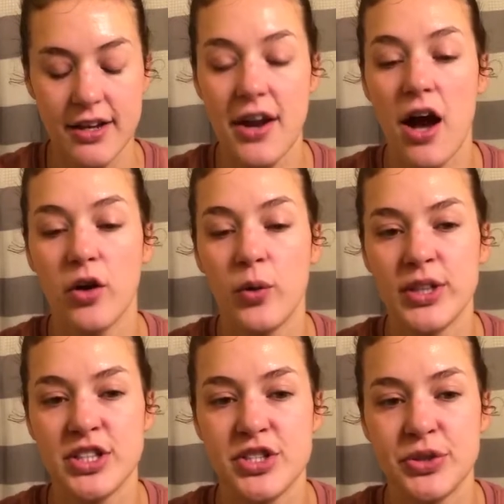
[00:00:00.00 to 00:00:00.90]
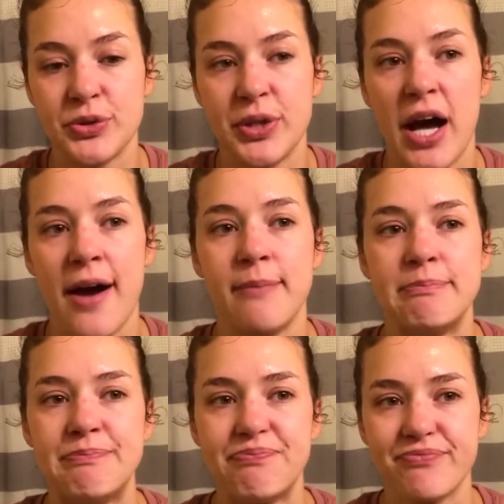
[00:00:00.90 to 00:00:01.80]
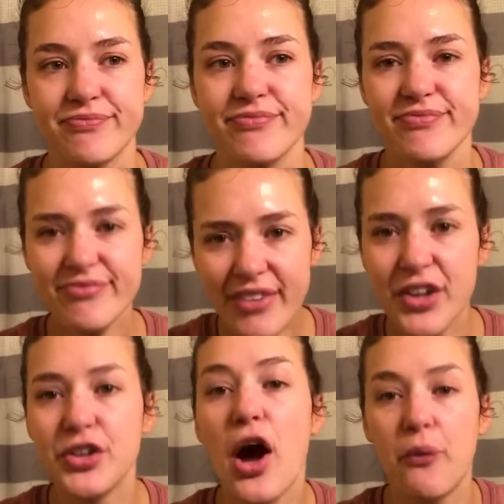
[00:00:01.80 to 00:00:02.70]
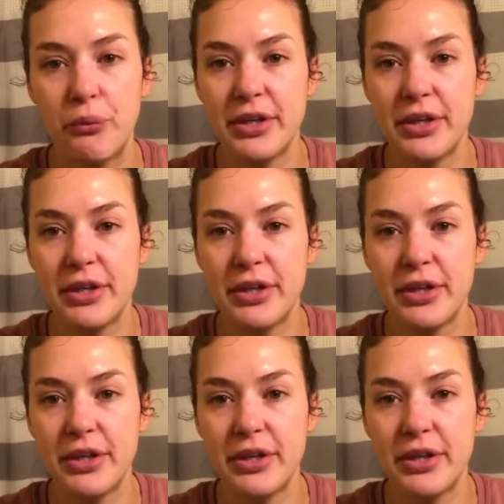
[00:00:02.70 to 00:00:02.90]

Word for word: not going to, um, you're not